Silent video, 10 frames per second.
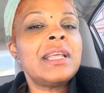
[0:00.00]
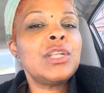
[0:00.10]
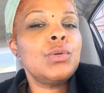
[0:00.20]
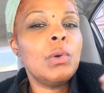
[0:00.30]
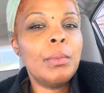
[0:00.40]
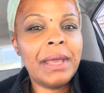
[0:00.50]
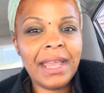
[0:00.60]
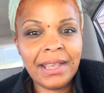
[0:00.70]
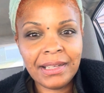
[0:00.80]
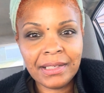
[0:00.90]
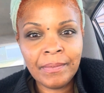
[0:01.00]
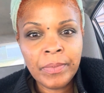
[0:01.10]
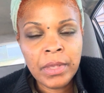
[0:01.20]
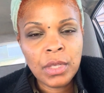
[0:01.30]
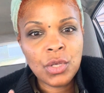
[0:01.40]
that you obeyed.
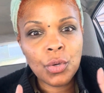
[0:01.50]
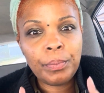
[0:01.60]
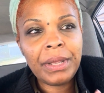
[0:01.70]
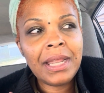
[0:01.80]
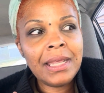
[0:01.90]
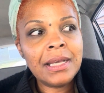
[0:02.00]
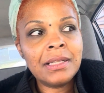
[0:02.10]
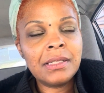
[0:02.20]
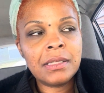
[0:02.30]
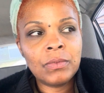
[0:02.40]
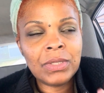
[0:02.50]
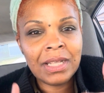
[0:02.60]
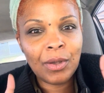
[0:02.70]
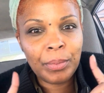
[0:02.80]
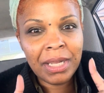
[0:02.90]
Your obedience, we
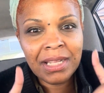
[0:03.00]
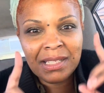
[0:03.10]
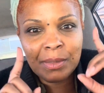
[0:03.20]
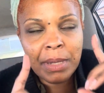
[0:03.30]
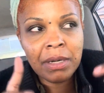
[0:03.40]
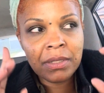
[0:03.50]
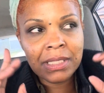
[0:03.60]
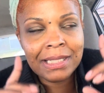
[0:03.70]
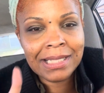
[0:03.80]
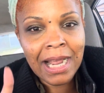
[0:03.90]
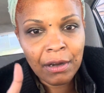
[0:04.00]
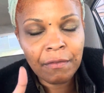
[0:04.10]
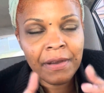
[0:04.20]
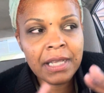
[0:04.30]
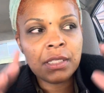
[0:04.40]
say obedience is better than
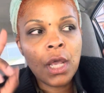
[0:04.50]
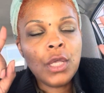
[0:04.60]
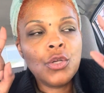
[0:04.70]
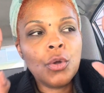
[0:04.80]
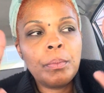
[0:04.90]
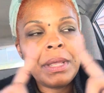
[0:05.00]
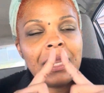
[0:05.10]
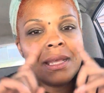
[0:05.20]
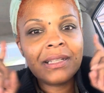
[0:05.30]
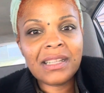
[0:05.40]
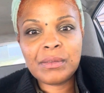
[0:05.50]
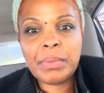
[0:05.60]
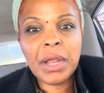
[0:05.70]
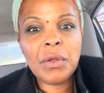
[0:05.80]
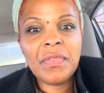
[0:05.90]
sacrifice. Your obedience is
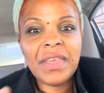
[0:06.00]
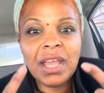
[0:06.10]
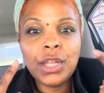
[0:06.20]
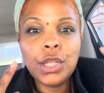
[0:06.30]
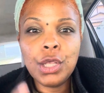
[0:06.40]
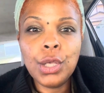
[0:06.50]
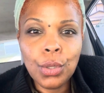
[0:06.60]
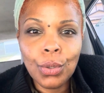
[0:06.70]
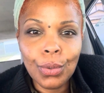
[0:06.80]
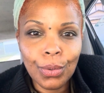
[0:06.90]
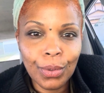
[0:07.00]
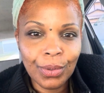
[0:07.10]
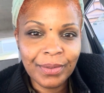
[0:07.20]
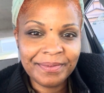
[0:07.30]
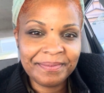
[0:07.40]
bigger than
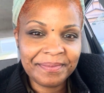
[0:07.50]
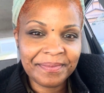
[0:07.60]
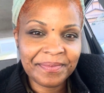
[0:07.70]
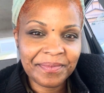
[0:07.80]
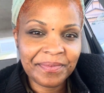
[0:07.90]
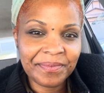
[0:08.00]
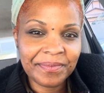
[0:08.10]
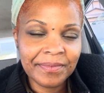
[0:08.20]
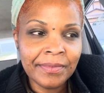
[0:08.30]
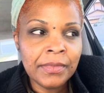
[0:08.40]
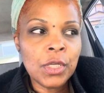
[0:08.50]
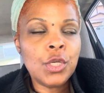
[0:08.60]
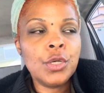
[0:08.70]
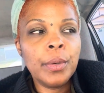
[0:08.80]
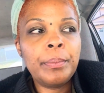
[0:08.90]
you.
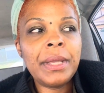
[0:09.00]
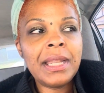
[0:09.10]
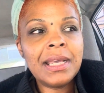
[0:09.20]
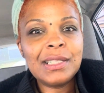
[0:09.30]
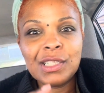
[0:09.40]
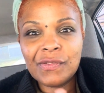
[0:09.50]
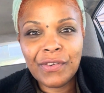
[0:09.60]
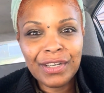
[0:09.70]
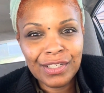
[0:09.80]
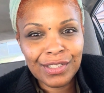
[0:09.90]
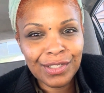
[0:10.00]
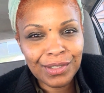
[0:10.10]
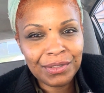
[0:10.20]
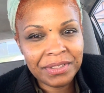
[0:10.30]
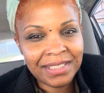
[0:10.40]
Your obedience is for your
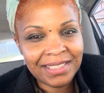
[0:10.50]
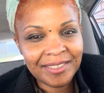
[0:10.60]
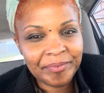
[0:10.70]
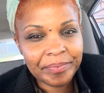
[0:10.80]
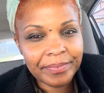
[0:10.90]
children.